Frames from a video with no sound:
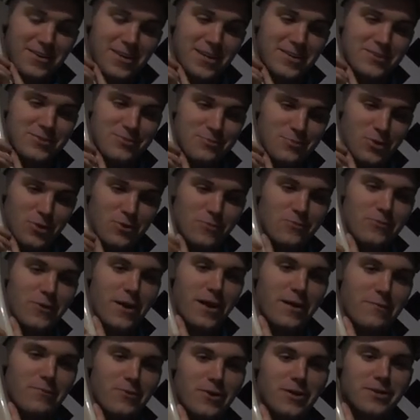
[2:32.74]
Oh, it's your mother's
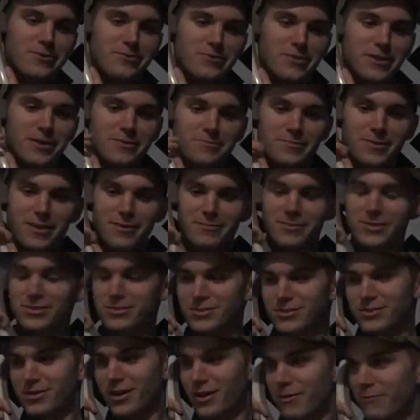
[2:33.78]
vibrator. That that means
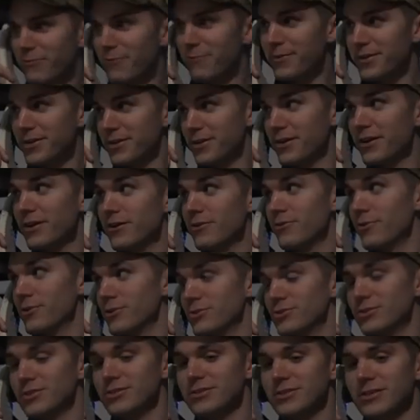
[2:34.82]
it's time for me to go because
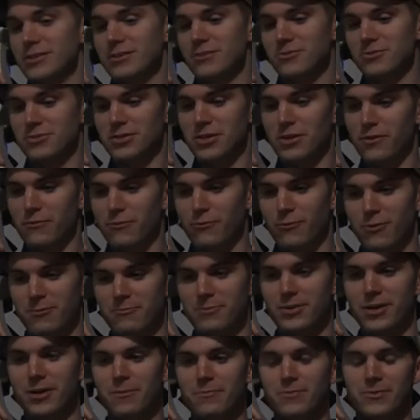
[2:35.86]
she's getting herself
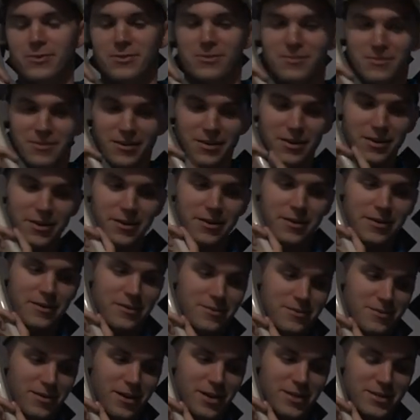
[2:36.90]
warmed up, and uh,
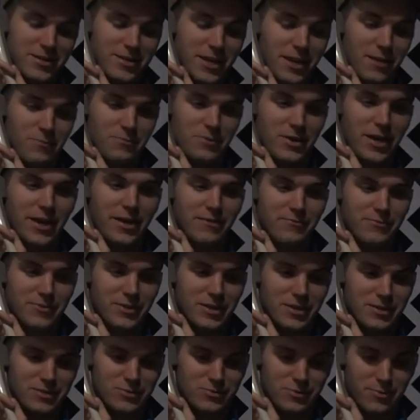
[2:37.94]
I can't be having
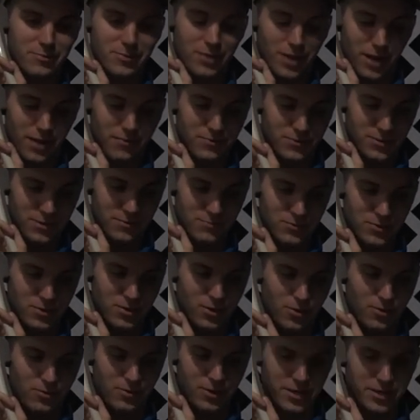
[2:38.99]
that. So I'm gonna have to give you a
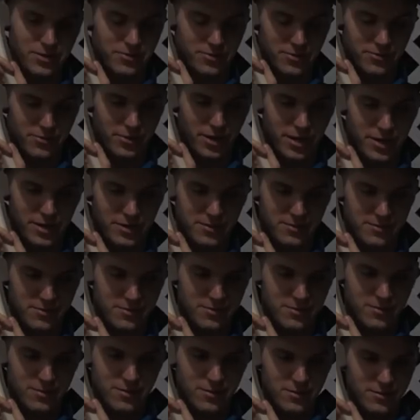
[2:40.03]
call later, okay?
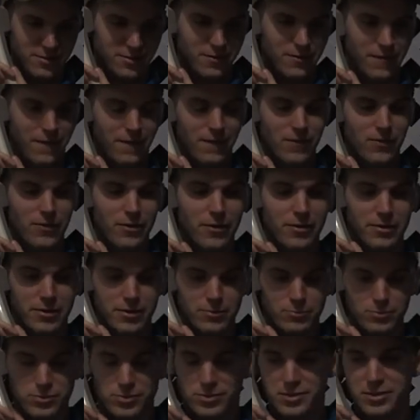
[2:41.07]
All right, see ya. All right,
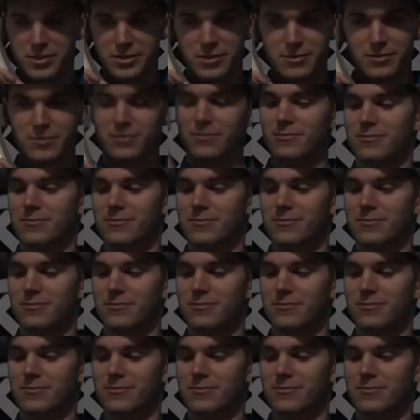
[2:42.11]
we'll see you.